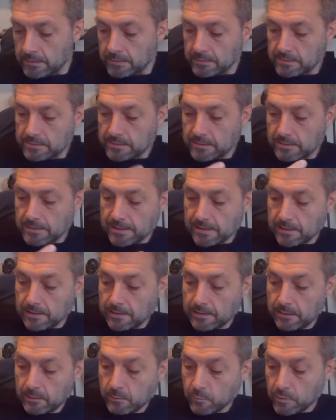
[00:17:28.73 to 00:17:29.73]
So that
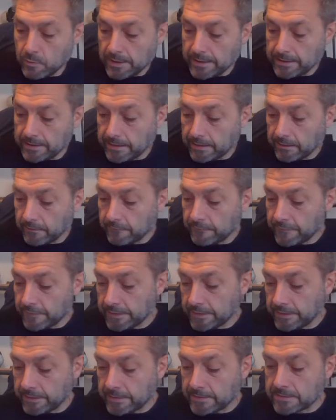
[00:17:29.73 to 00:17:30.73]
waning
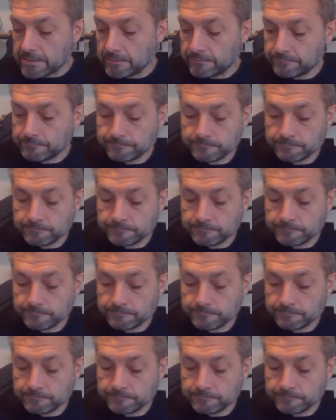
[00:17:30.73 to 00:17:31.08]
phase.